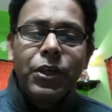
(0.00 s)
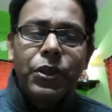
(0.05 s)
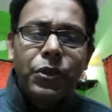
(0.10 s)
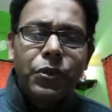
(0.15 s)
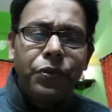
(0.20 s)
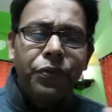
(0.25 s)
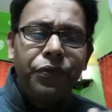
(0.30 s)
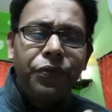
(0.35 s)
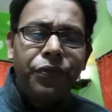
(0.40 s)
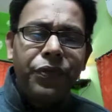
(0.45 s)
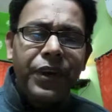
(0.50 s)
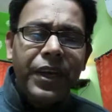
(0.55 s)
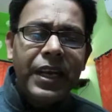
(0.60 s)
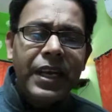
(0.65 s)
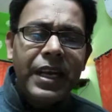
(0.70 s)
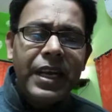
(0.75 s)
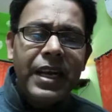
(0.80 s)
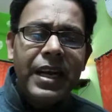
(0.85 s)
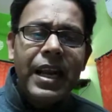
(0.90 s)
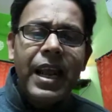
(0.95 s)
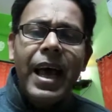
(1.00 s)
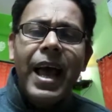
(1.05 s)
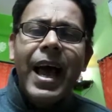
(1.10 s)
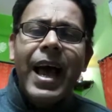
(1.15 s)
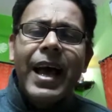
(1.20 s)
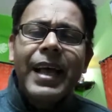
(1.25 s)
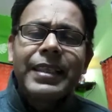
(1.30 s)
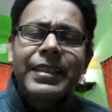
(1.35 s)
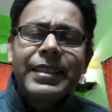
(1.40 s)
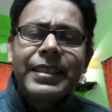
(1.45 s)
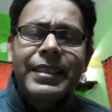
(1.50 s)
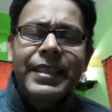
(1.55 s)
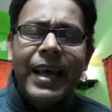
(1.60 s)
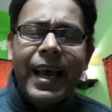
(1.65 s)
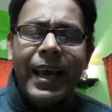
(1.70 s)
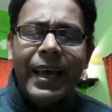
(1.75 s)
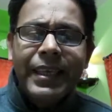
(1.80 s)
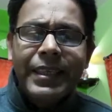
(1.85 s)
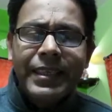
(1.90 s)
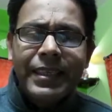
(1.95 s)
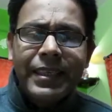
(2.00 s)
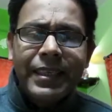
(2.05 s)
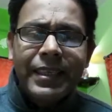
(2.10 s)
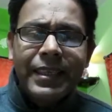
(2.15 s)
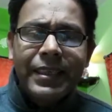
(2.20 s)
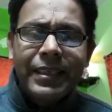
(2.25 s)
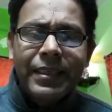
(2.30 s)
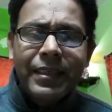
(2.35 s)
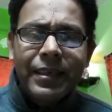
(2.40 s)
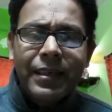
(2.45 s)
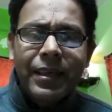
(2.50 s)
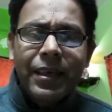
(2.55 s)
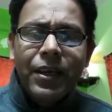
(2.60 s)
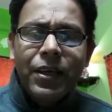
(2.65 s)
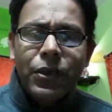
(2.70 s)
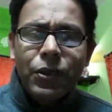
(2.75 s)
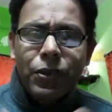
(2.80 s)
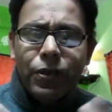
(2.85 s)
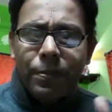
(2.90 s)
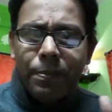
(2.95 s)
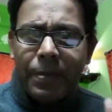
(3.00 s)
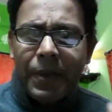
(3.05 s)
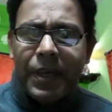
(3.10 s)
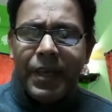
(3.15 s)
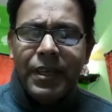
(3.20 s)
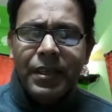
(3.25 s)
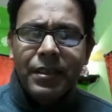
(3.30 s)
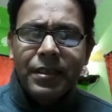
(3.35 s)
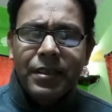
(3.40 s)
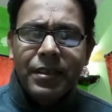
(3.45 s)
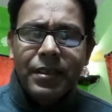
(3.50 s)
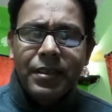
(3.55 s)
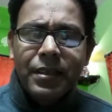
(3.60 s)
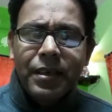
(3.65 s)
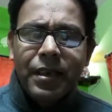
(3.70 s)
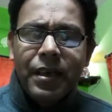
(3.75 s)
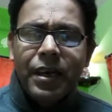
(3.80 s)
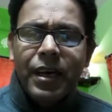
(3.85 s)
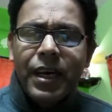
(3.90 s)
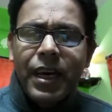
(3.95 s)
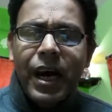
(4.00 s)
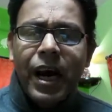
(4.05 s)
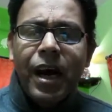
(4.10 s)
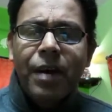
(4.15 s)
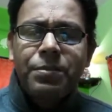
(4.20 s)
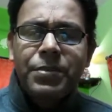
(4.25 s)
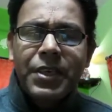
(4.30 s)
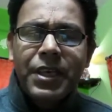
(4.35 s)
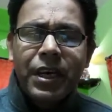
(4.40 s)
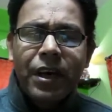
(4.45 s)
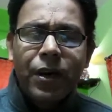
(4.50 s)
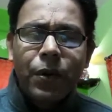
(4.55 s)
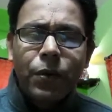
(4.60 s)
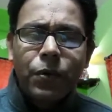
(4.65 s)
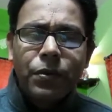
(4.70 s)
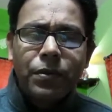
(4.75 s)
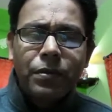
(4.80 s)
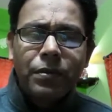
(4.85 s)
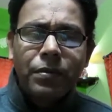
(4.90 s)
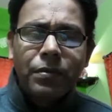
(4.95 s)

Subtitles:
to feel anxiety. So please calm down.